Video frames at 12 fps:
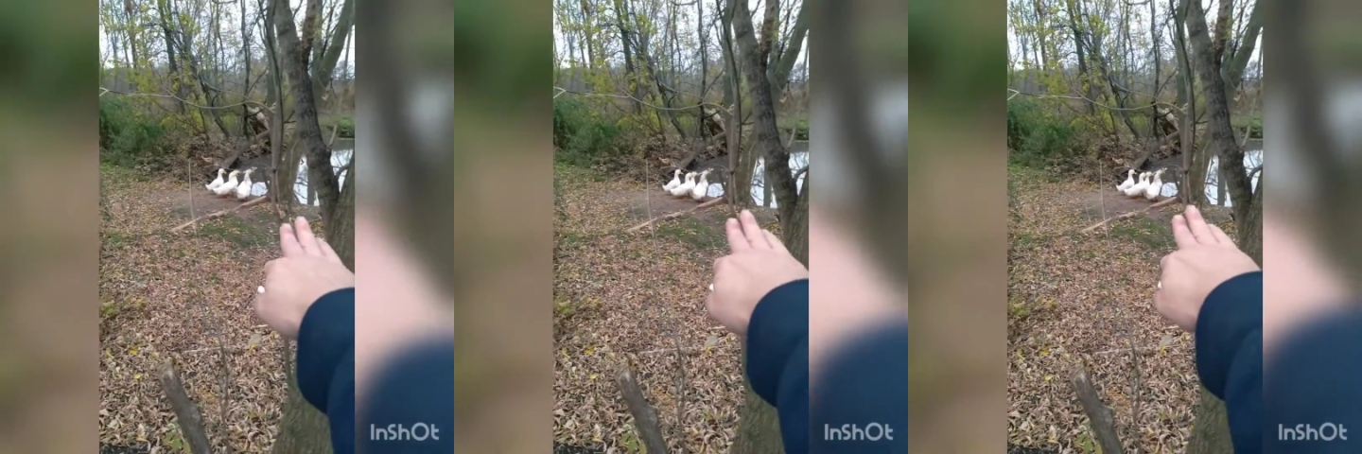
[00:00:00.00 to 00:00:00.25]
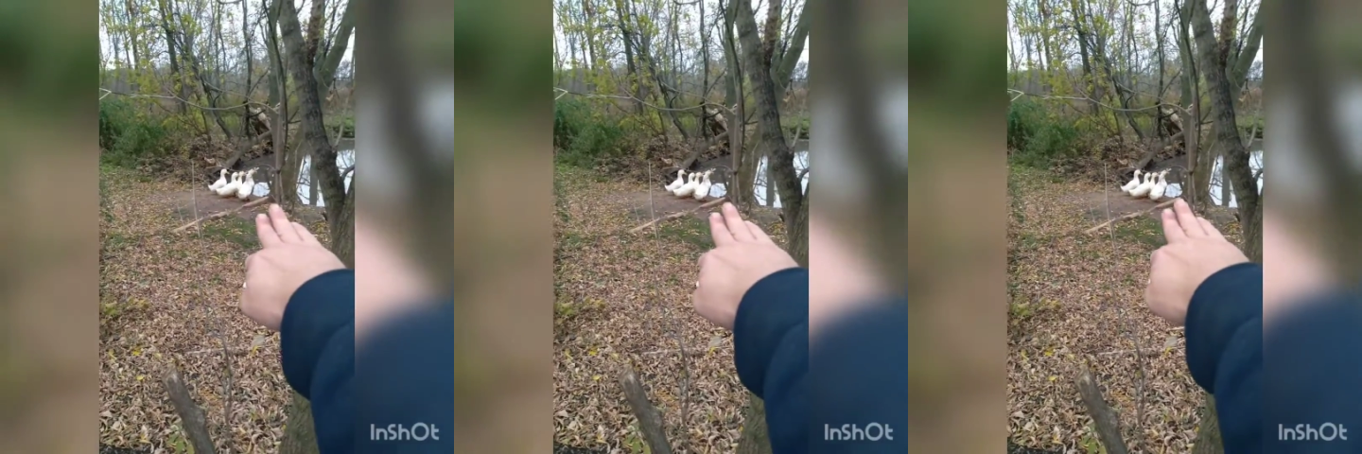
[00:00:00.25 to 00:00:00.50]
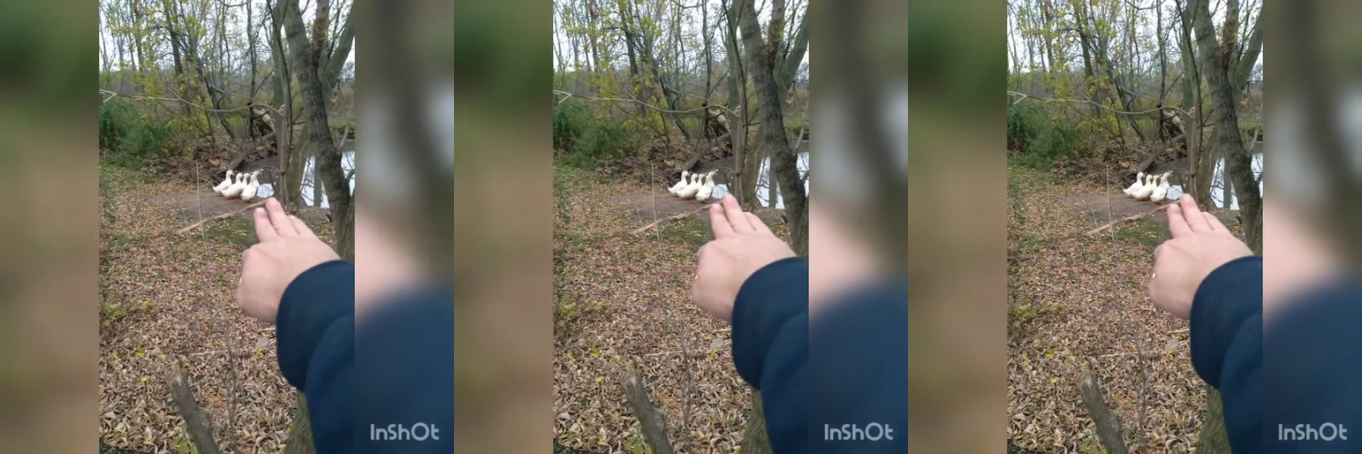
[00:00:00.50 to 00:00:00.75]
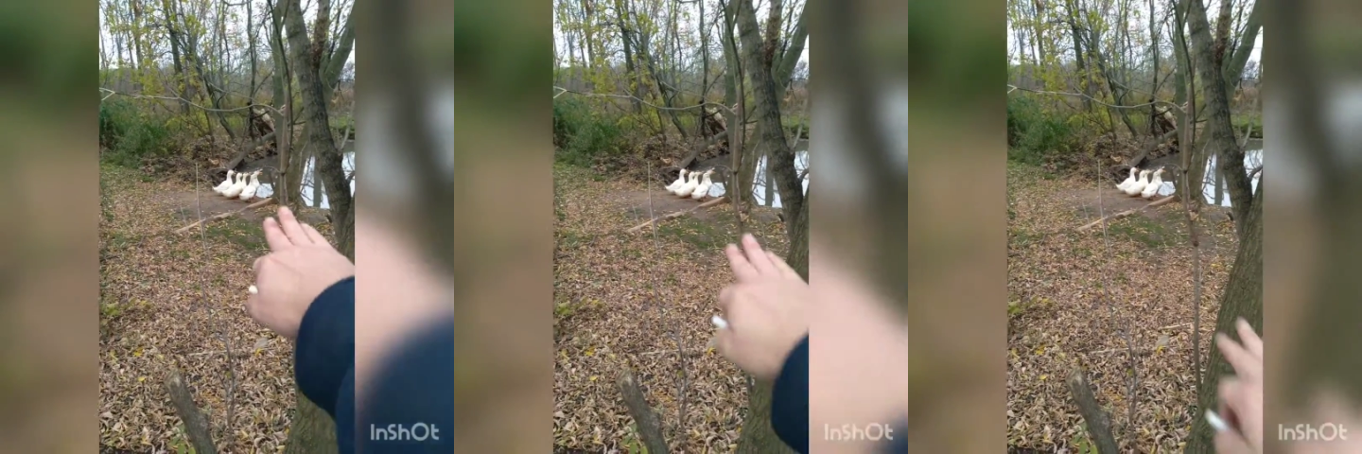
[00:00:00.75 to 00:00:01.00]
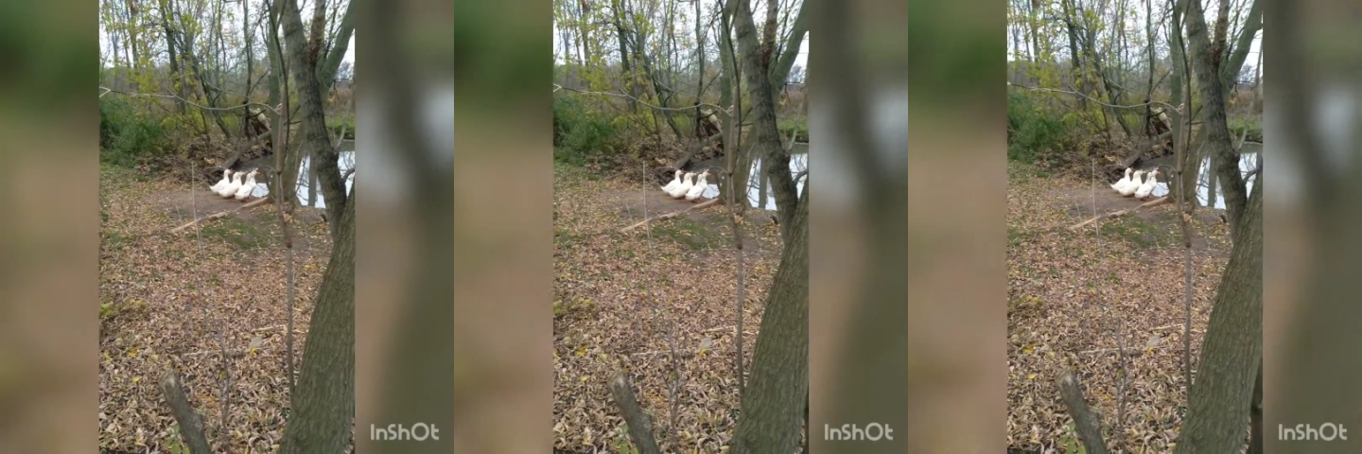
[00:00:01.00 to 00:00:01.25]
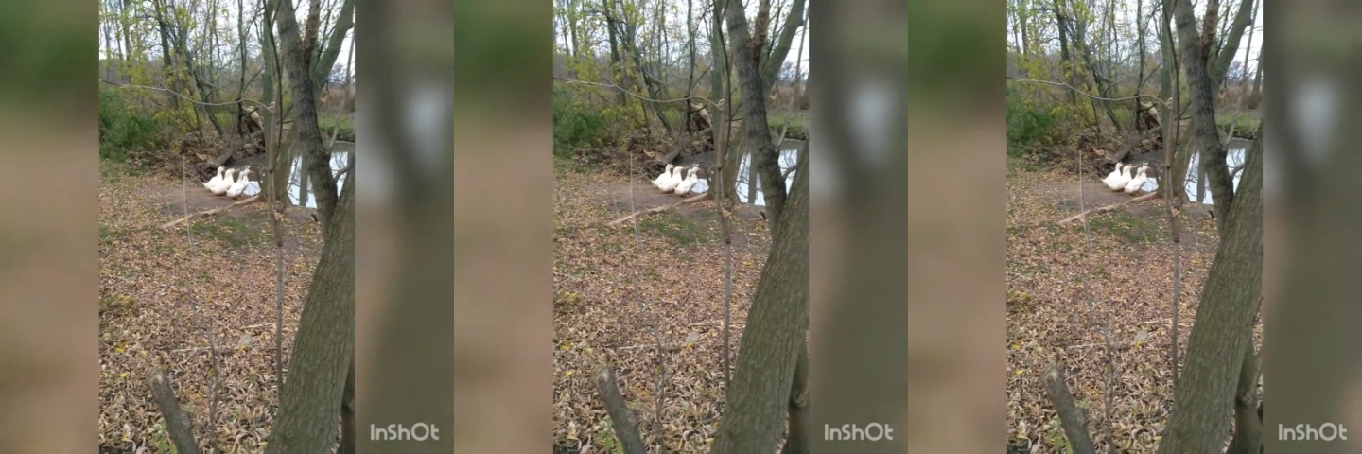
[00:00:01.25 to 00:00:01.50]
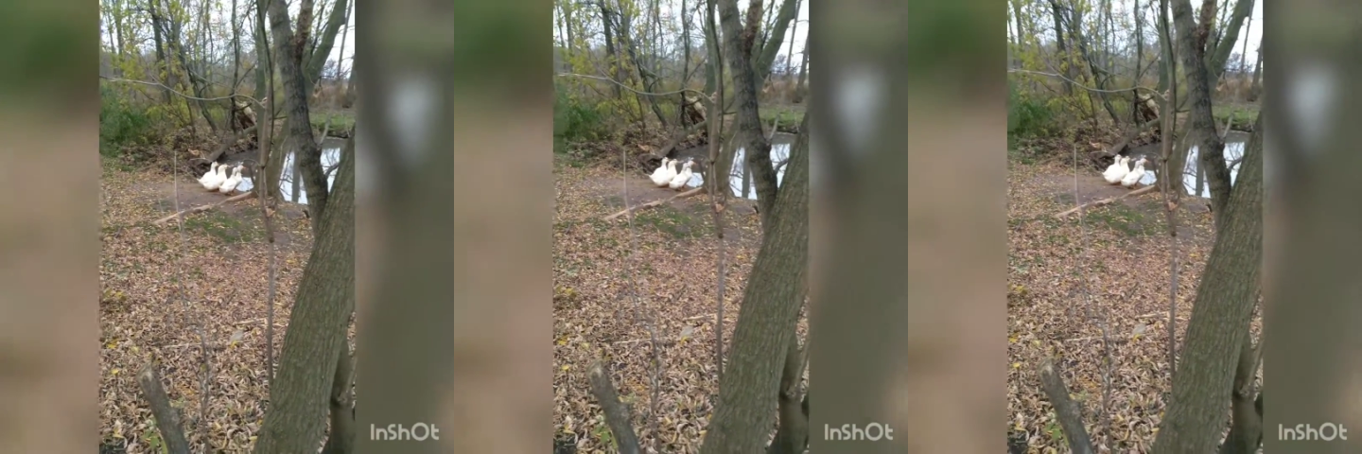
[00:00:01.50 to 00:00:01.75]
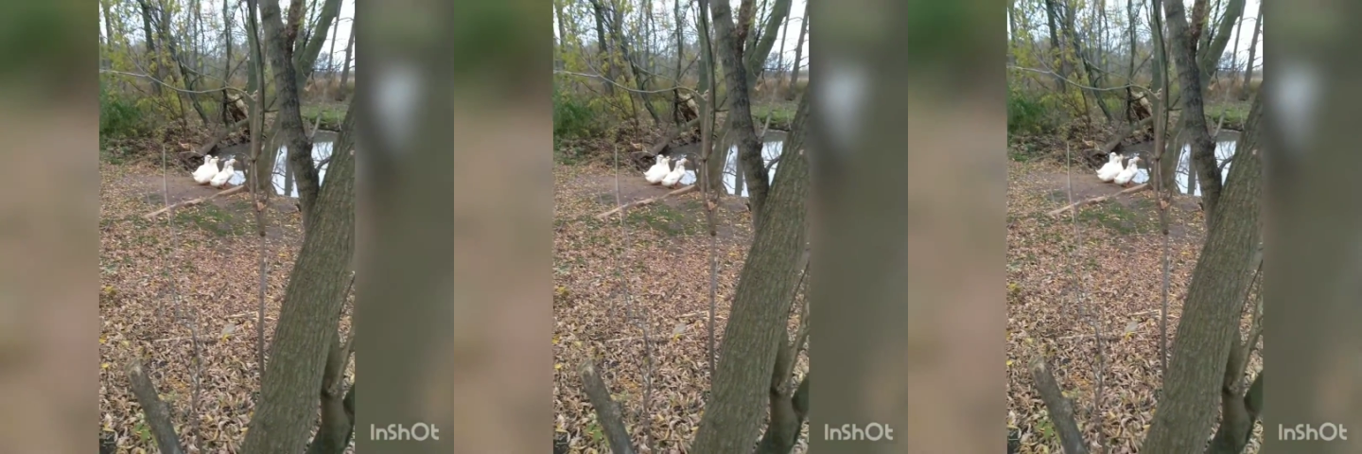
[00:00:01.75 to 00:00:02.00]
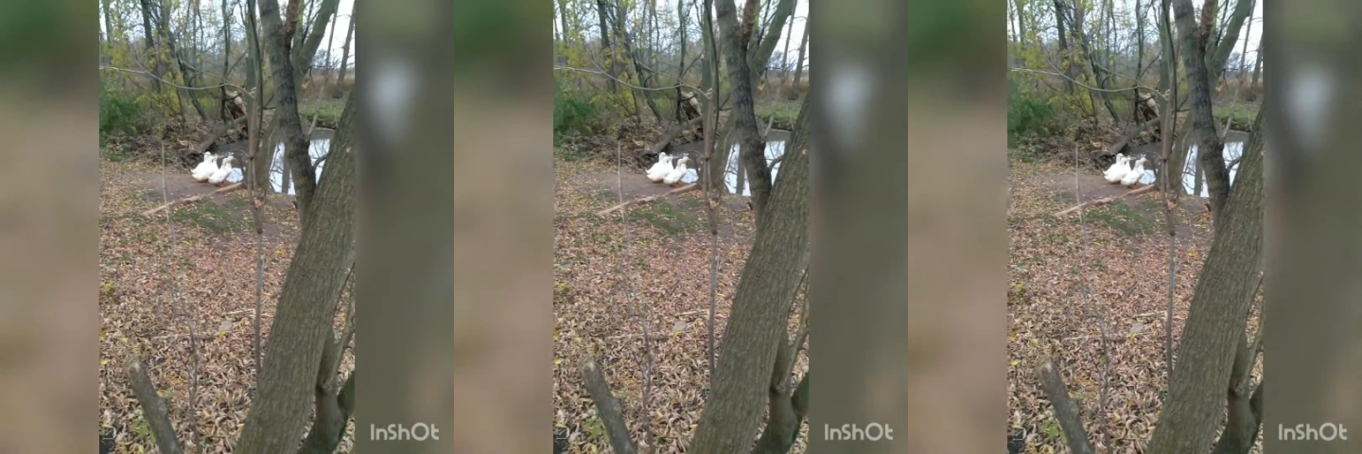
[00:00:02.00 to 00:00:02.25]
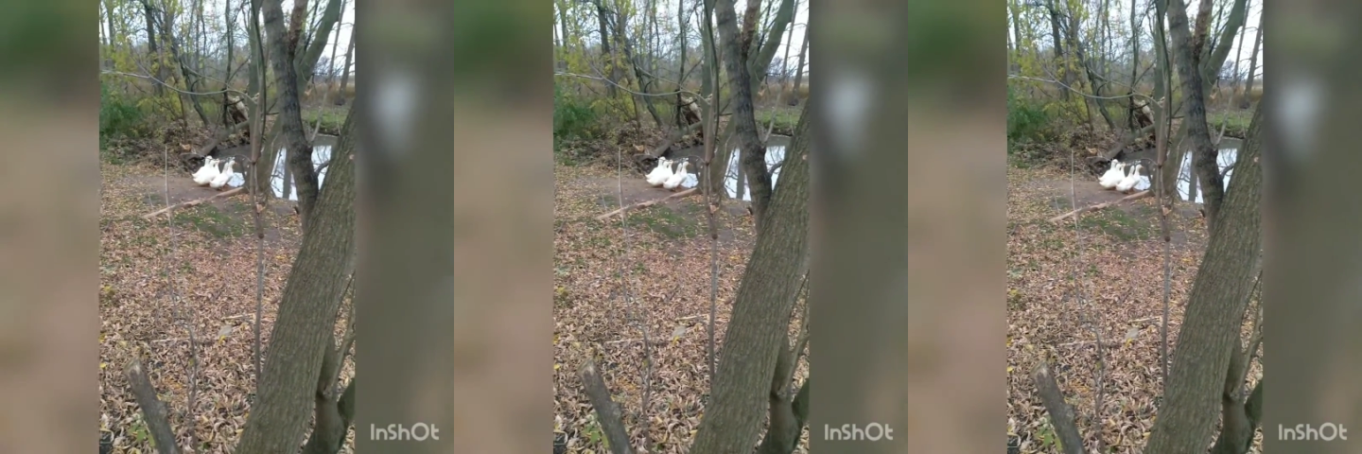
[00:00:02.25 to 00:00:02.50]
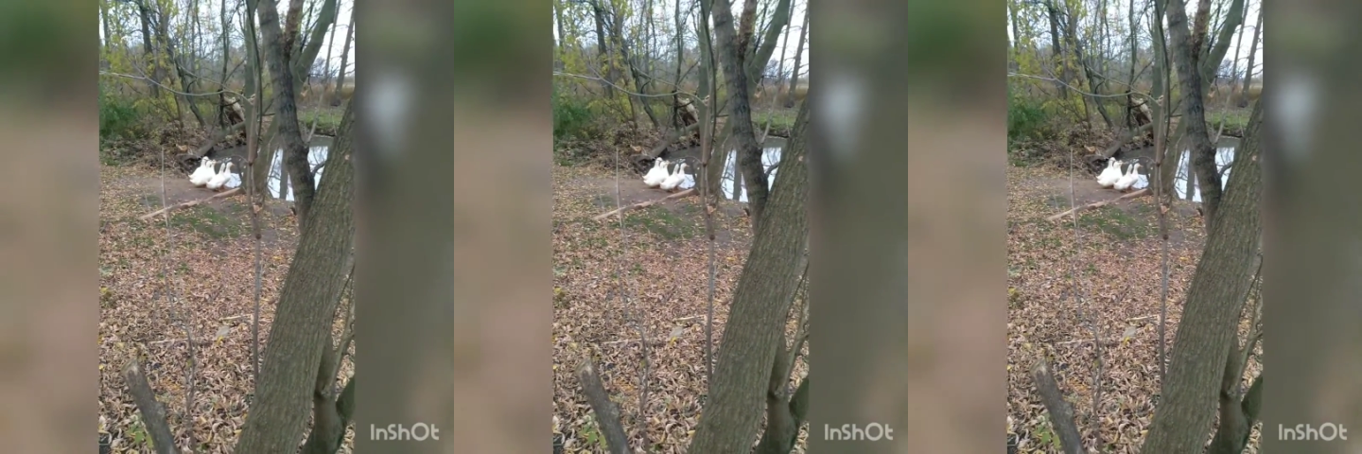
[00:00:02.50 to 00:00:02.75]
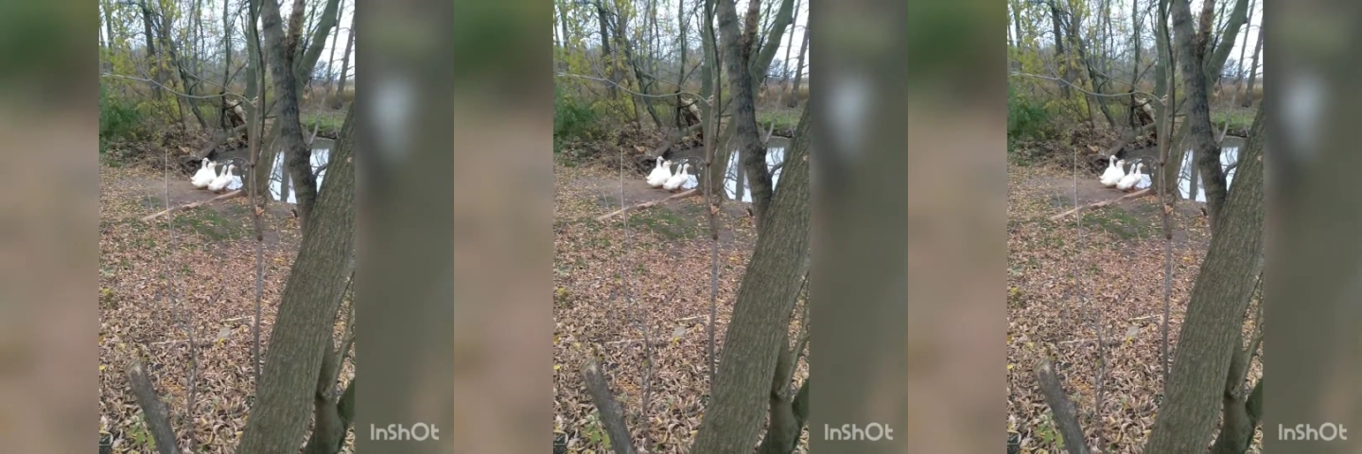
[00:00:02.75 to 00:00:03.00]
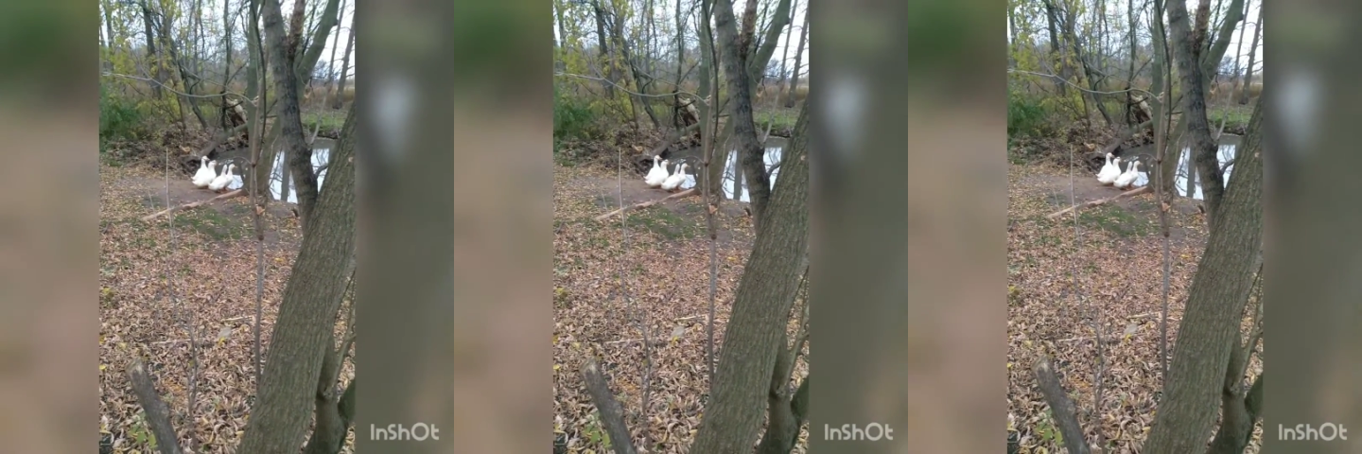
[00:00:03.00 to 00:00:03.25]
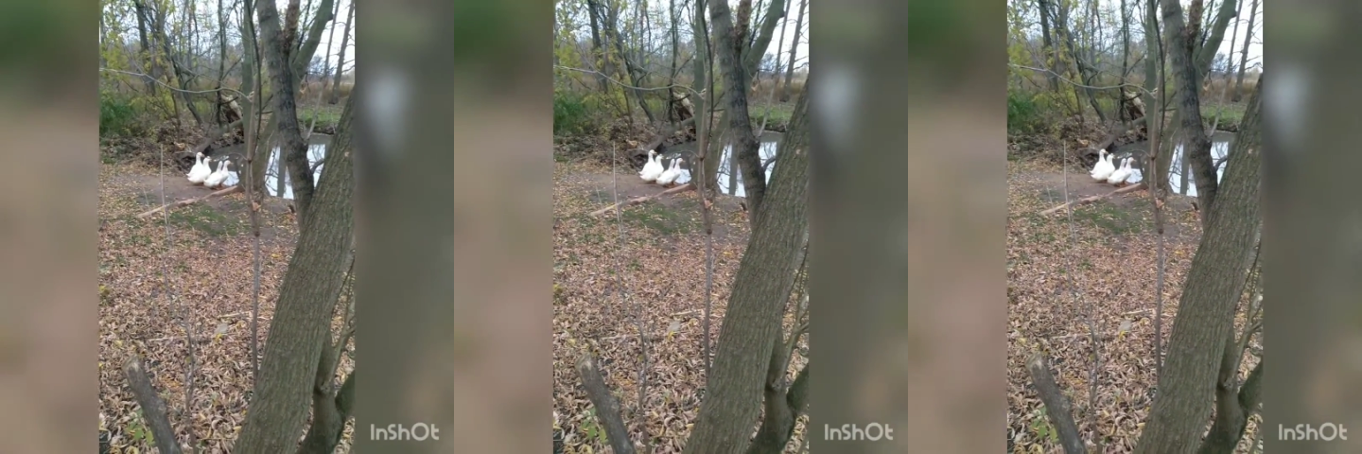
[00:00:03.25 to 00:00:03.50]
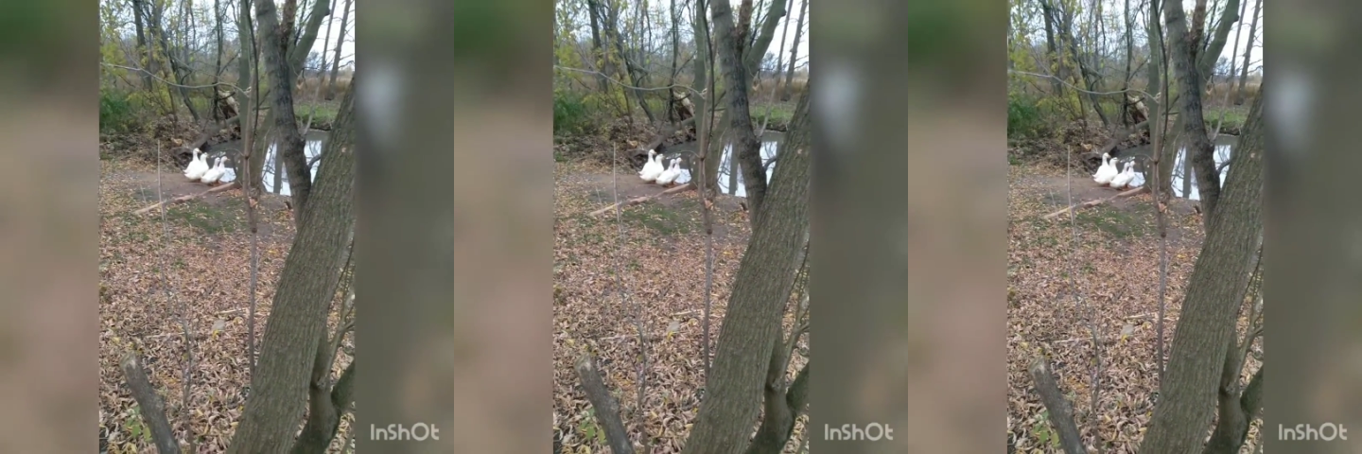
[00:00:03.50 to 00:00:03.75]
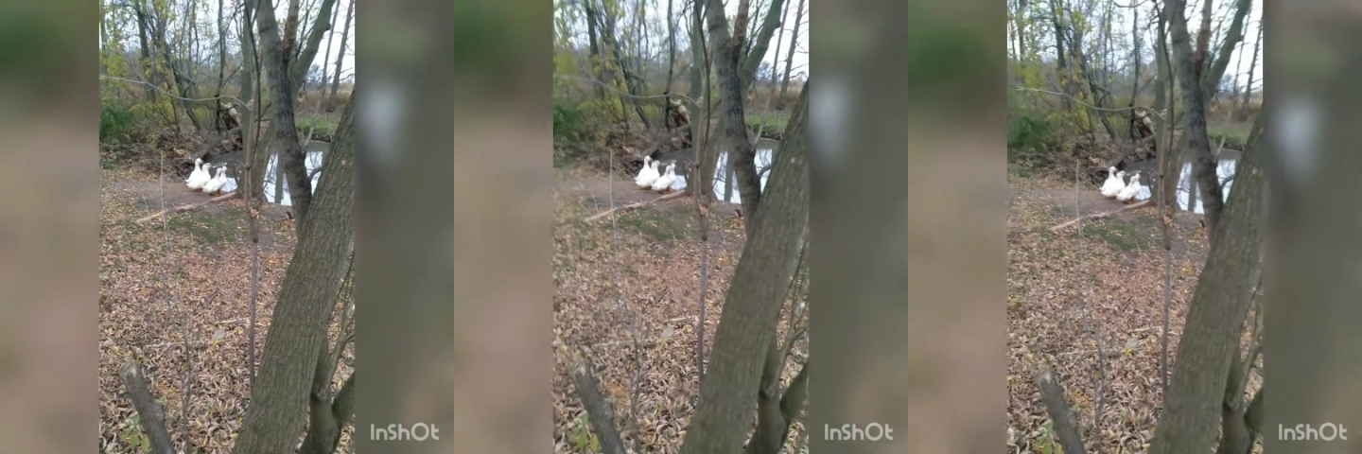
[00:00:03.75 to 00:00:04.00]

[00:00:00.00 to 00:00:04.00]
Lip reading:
[unreadable: no face in view]